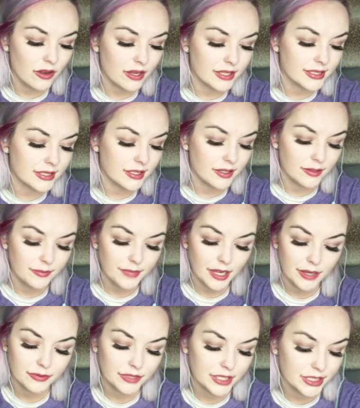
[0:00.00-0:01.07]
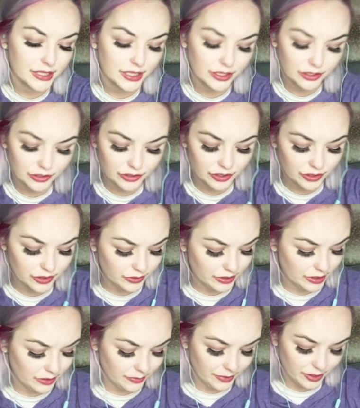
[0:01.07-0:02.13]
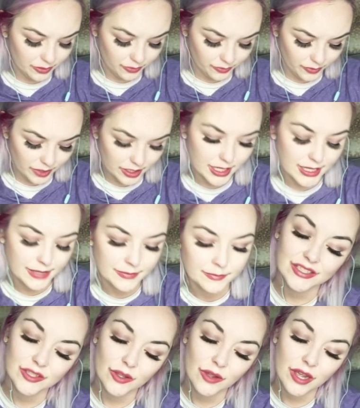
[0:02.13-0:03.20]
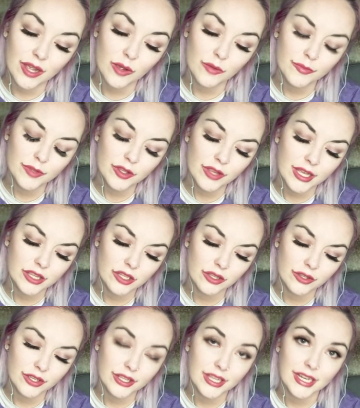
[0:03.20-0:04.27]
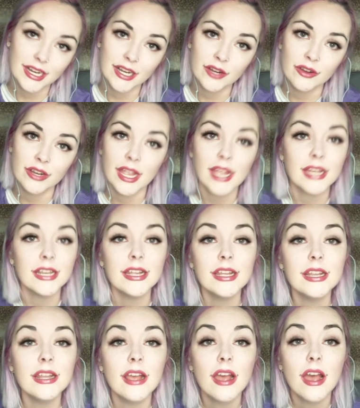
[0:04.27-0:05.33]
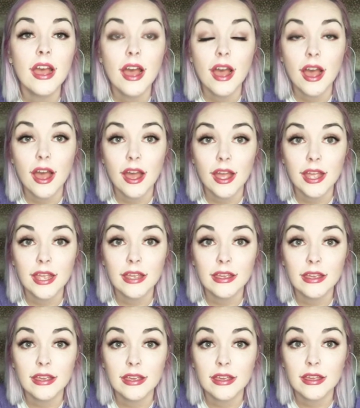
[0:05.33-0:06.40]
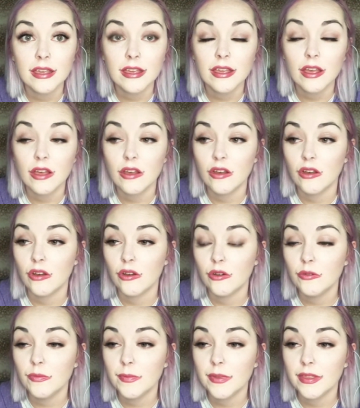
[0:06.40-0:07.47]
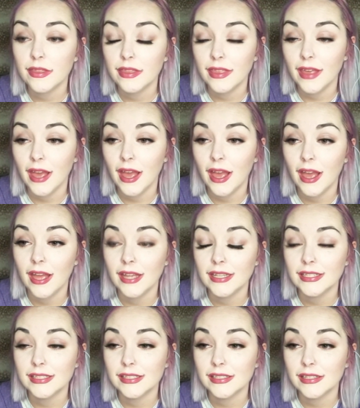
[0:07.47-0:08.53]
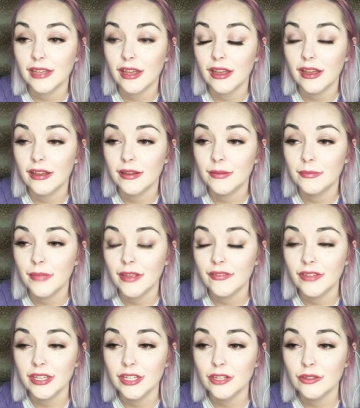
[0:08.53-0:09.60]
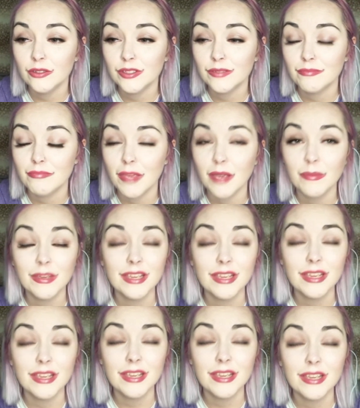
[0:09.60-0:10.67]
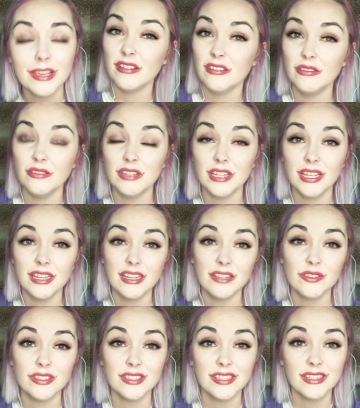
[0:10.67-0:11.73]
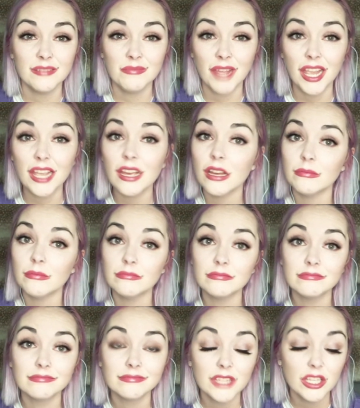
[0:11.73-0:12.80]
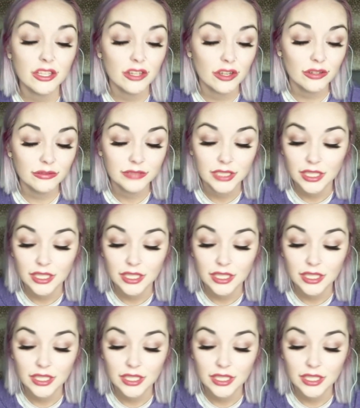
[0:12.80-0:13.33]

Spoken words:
awesome. I will continue to do it no matter what. So I hope you like the look that I created. I hope that my videos maybe inspire you to get interested in makeup, you know,